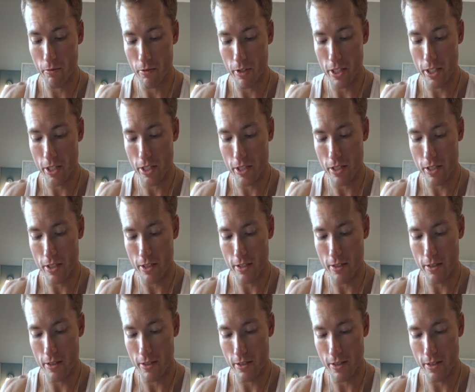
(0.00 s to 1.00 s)
We just...
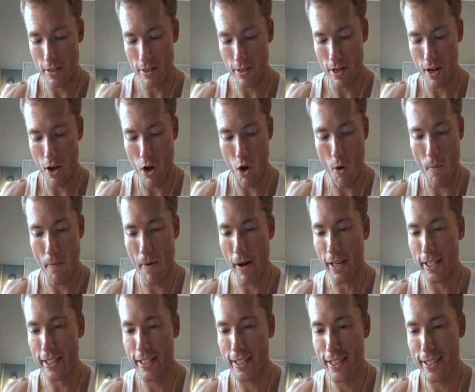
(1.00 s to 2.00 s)
Oh
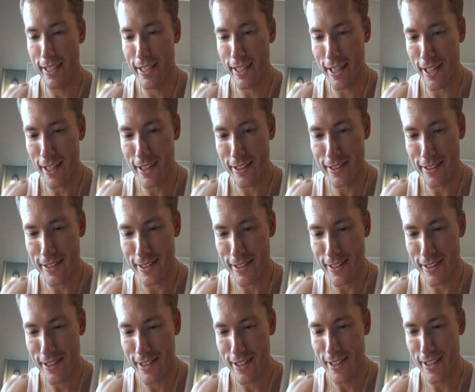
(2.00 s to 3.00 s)
my gosh.
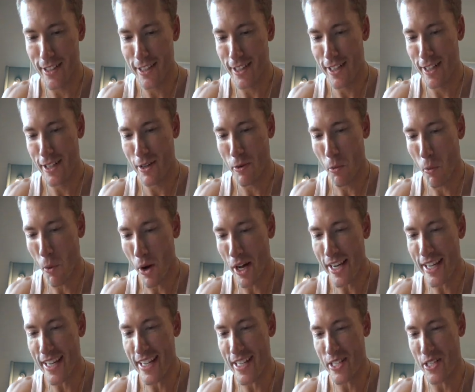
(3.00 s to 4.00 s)

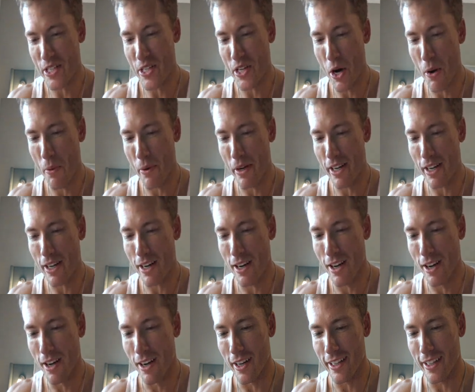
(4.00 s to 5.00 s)
What is going
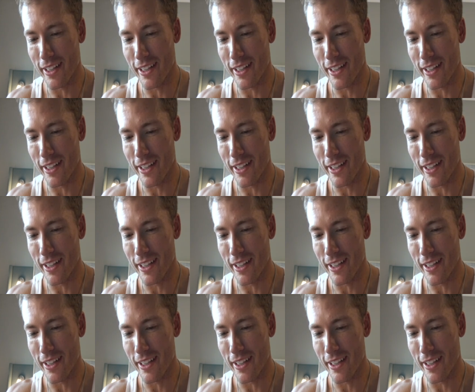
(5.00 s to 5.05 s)
on